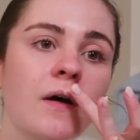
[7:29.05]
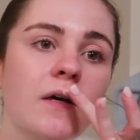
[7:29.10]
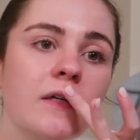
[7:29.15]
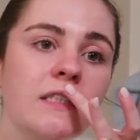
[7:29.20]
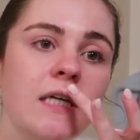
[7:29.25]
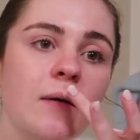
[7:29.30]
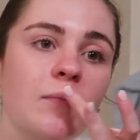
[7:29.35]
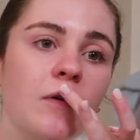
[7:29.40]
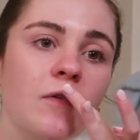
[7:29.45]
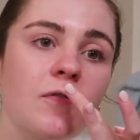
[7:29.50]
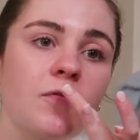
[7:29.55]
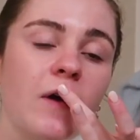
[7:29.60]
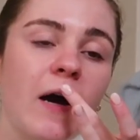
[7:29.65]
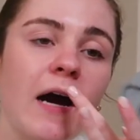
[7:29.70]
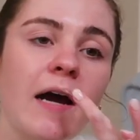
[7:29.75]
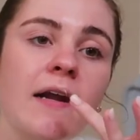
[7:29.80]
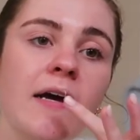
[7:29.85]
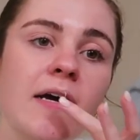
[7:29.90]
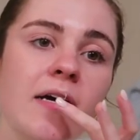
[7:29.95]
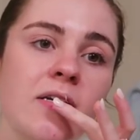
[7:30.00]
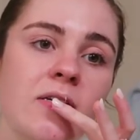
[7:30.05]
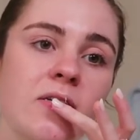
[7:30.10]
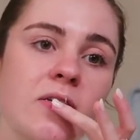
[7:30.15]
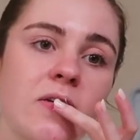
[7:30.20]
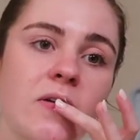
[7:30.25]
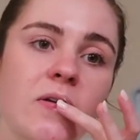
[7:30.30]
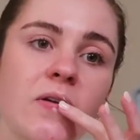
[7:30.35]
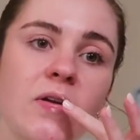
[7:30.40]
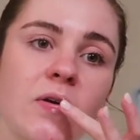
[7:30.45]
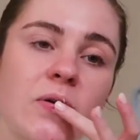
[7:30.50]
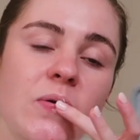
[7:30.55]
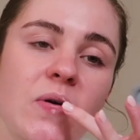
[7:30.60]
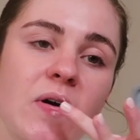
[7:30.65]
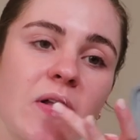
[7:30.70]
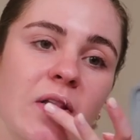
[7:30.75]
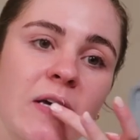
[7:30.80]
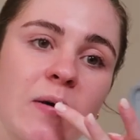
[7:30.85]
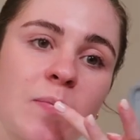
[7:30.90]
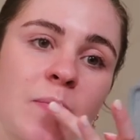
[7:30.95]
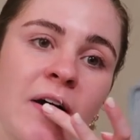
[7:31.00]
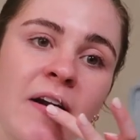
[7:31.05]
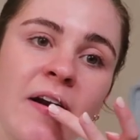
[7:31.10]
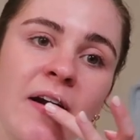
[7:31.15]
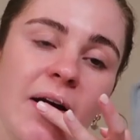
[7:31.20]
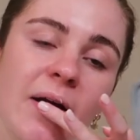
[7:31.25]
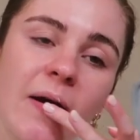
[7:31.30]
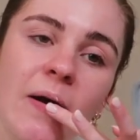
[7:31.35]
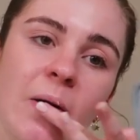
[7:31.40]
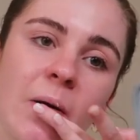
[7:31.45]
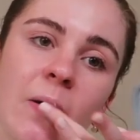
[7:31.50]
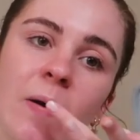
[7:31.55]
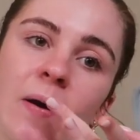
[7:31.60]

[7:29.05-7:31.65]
Summer Fridays new lip butter.